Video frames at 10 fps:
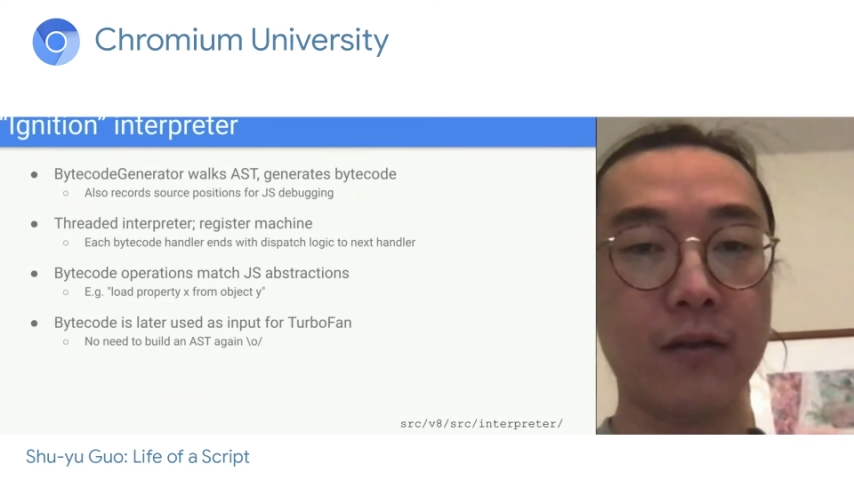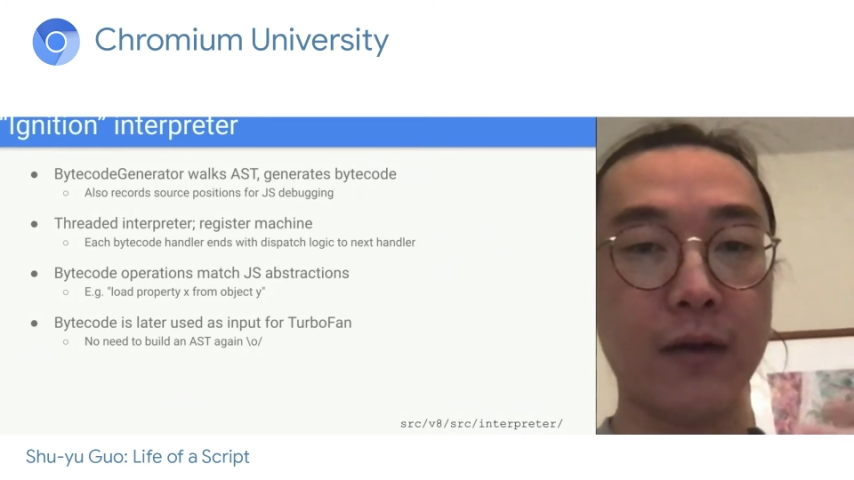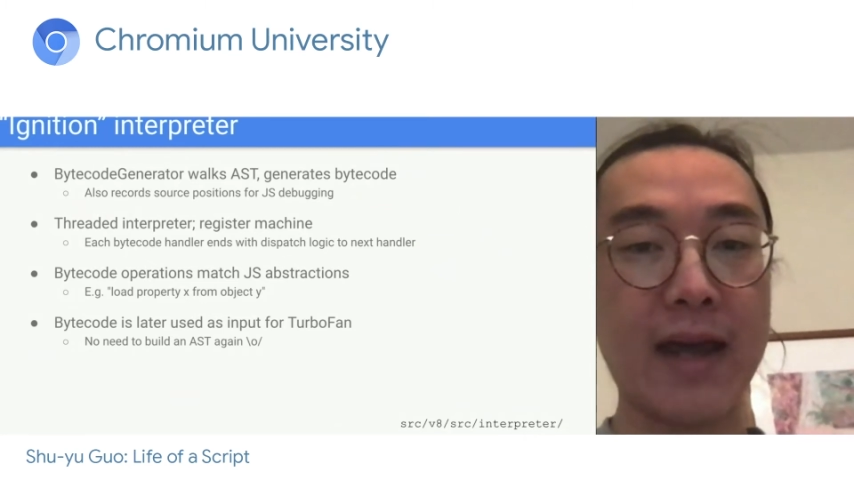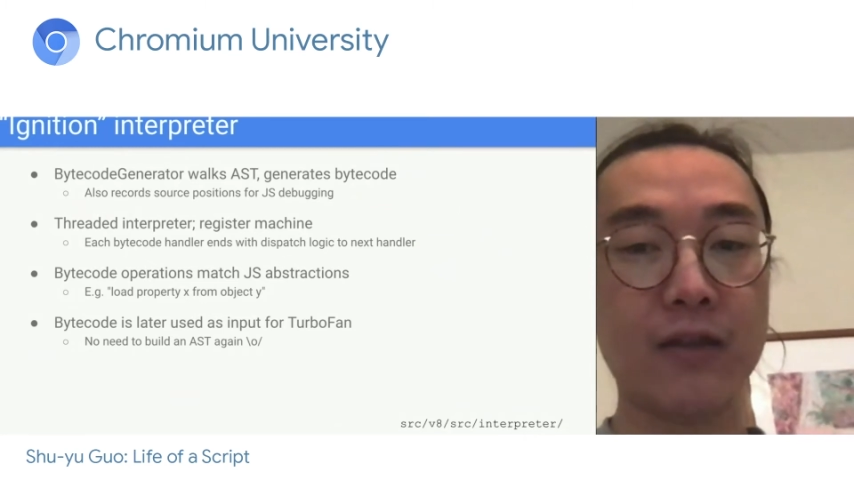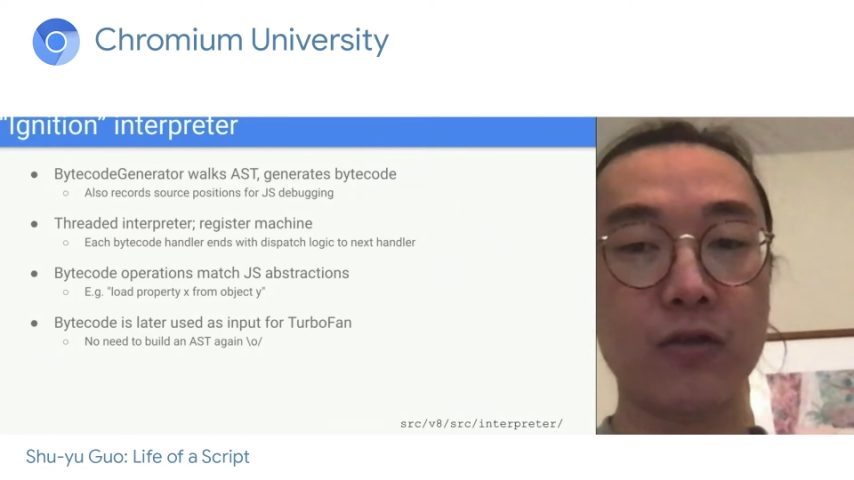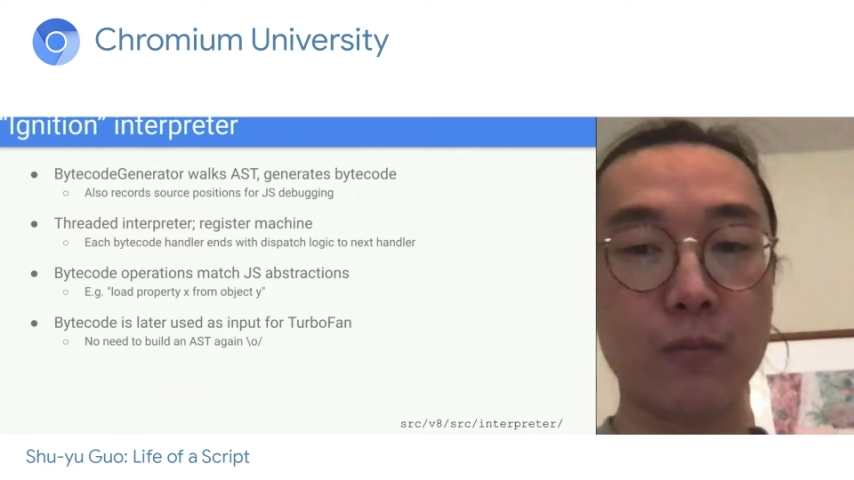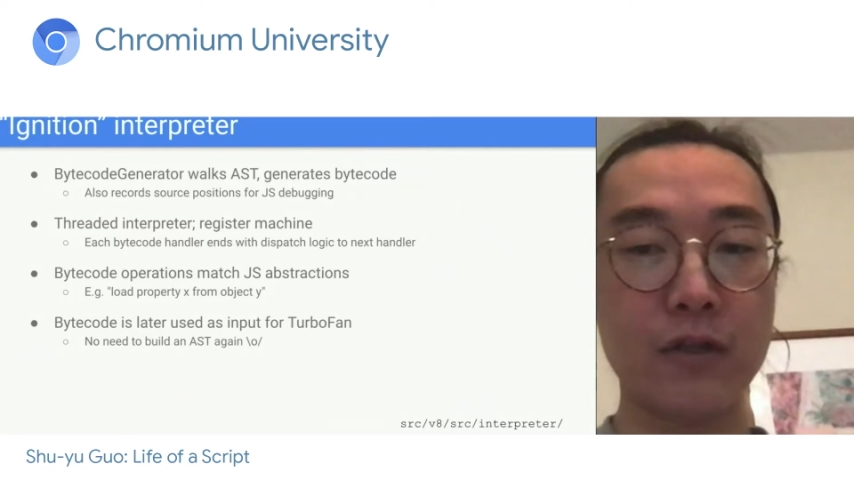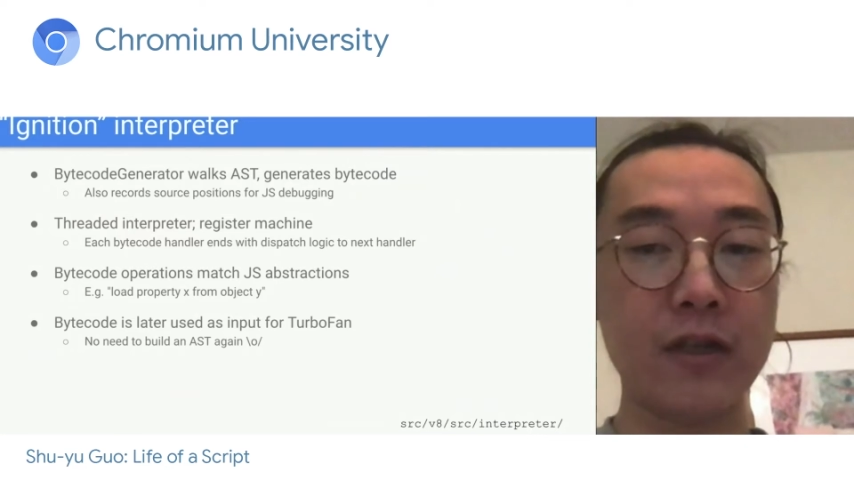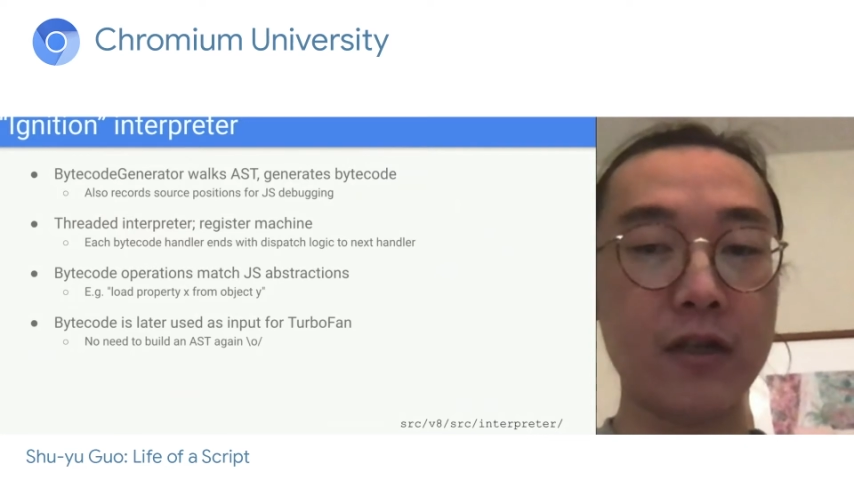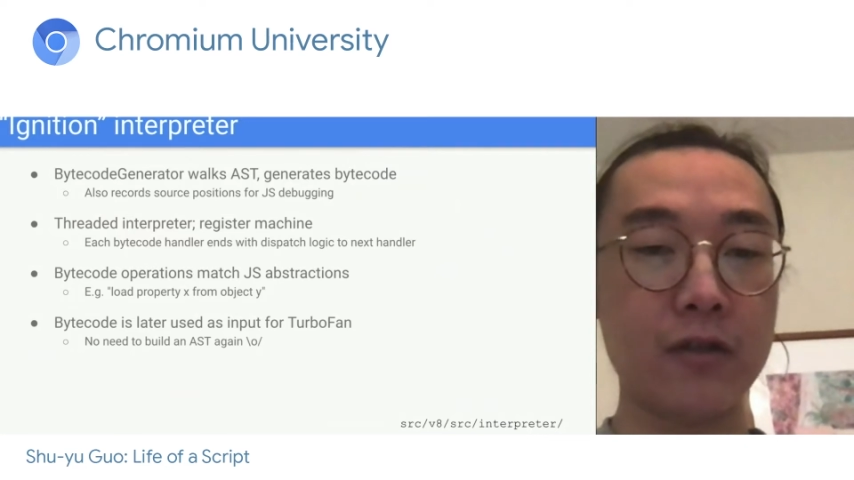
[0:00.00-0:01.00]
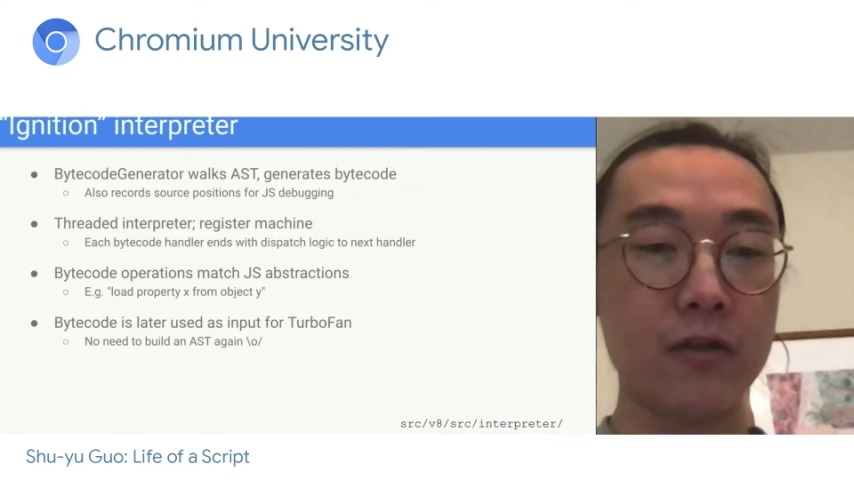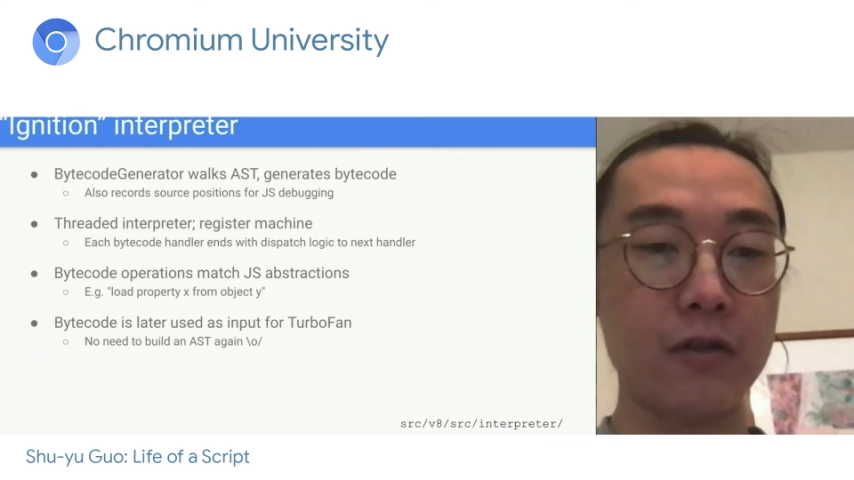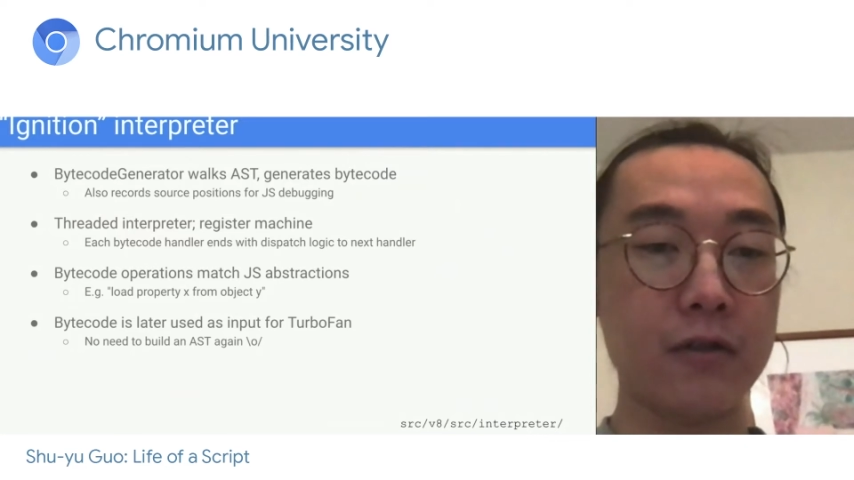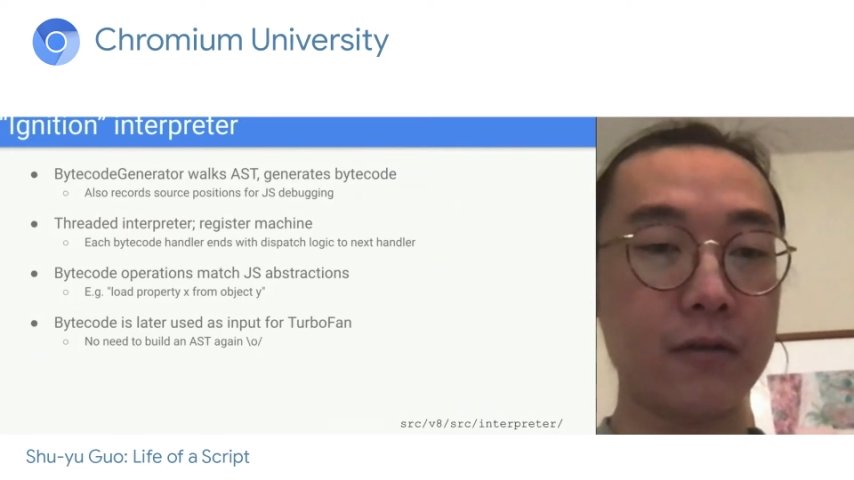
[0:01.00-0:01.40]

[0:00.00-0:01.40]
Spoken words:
add to machine integers.